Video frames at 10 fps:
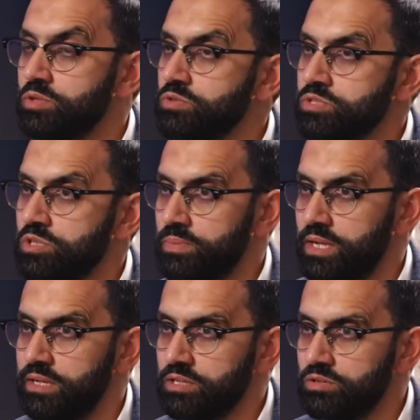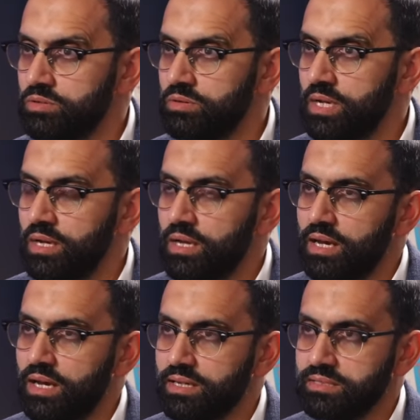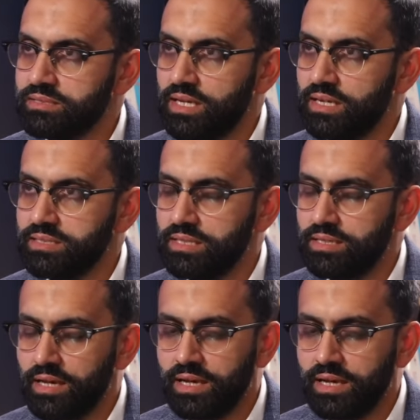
but also your political understanding.